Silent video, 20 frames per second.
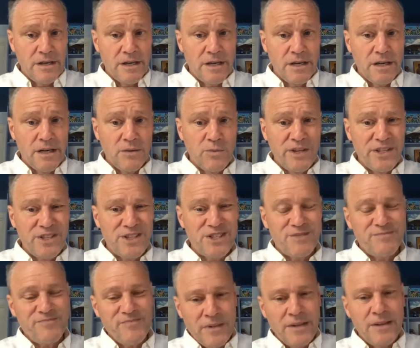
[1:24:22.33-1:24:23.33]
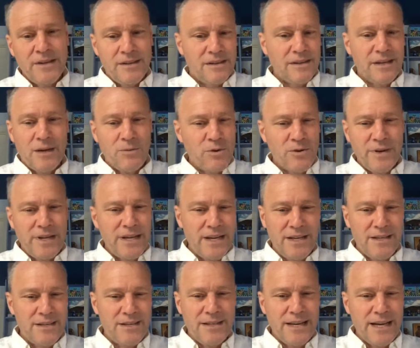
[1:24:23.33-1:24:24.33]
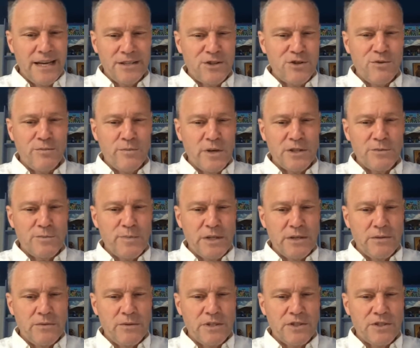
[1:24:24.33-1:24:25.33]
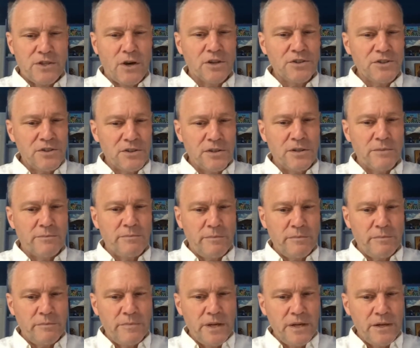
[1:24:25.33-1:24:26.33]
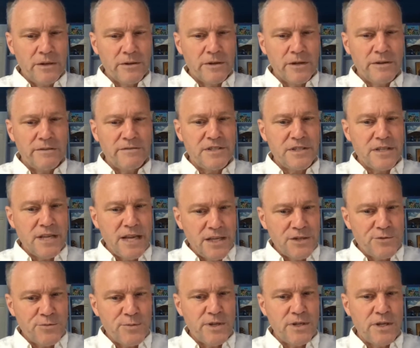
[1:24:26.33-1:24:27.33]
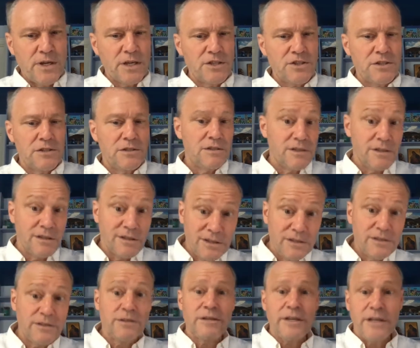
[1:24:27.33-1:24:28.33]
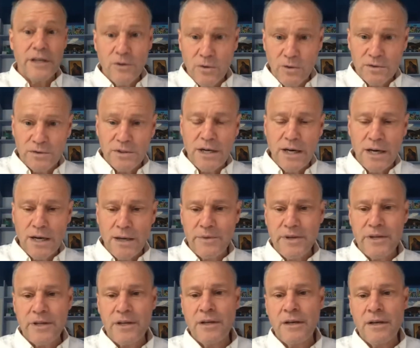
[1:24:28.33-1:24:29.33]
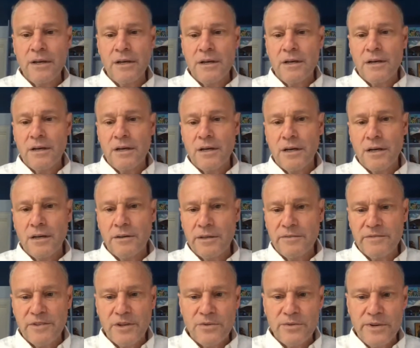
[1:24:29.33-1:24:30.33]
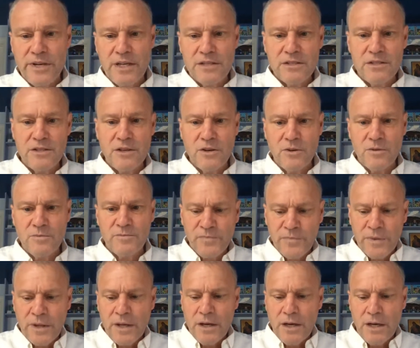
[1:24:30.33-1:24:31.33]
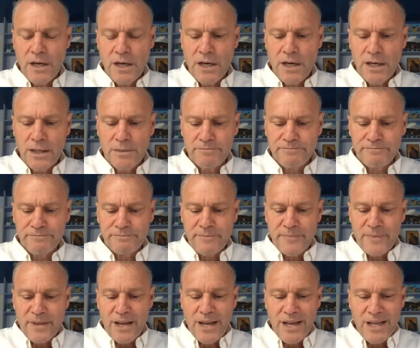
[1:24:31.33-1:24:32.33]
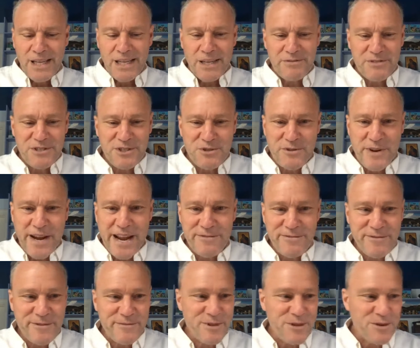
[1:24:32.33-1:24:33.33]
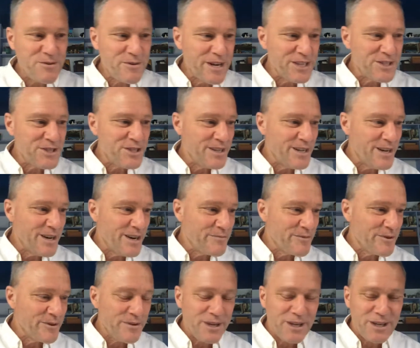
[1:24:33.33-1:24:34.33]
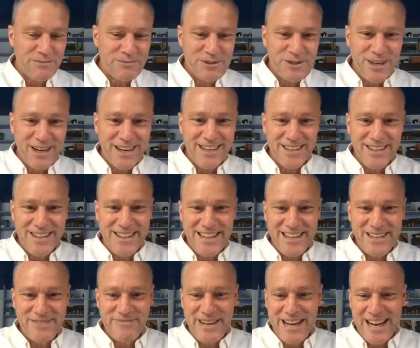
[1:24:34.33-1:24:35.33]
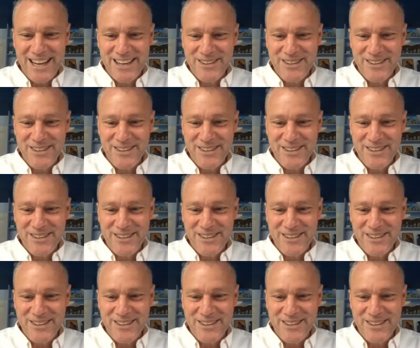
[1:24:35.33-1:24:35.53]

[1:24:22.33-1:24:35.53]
which I won't get into that too much, but it's also the meter of stage productions, including old comedy of the Greeks. So I've strayed from the question. Now I'm trying to think back